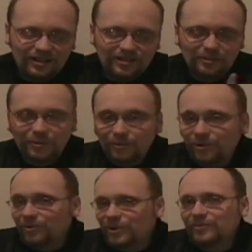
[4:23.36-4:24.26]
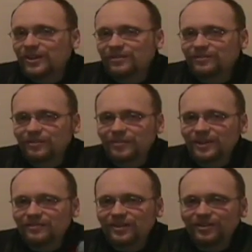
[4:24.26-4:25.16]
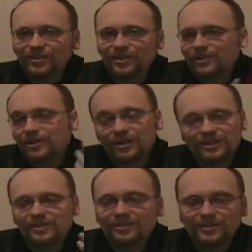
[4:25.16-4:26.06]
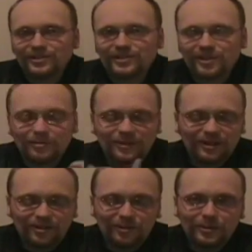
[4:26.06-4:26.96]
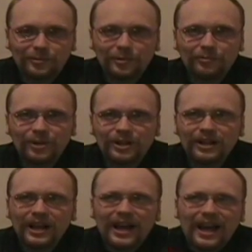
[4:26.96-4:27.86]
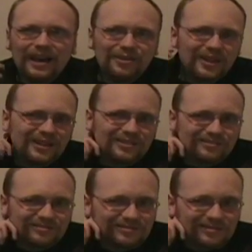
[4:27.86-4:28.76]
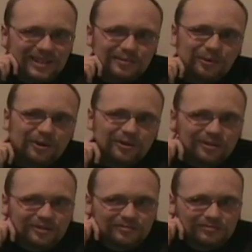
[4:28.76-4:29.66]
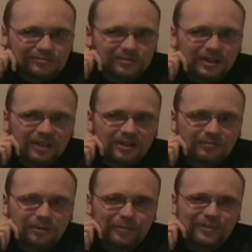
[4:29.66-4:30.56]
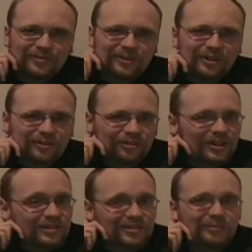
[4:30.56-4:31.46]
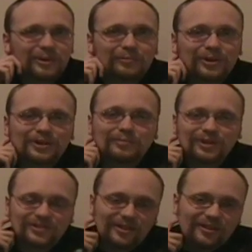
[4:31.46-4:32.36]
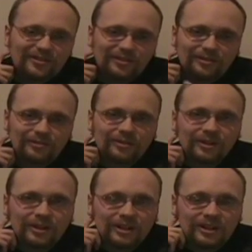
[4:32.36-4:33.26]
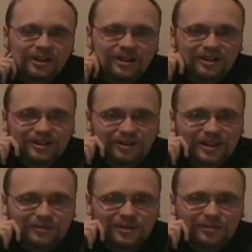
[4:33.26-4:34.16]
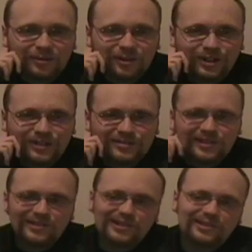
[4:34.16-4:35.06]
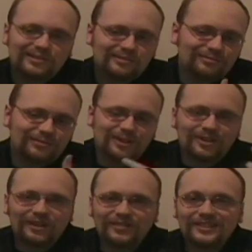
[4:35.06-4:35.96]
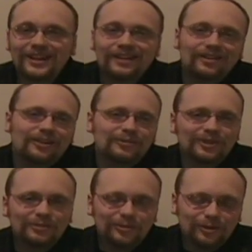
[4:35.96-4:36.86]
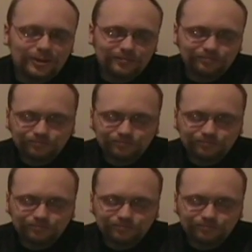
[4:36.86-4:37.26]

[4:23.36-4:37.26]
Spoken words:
some reward will come from that eventually, or at least it's helping out other people. But I think that's part of the purpose of culture, not just to make money, but to also interact with the community, since it's kind of a dialogue with the community.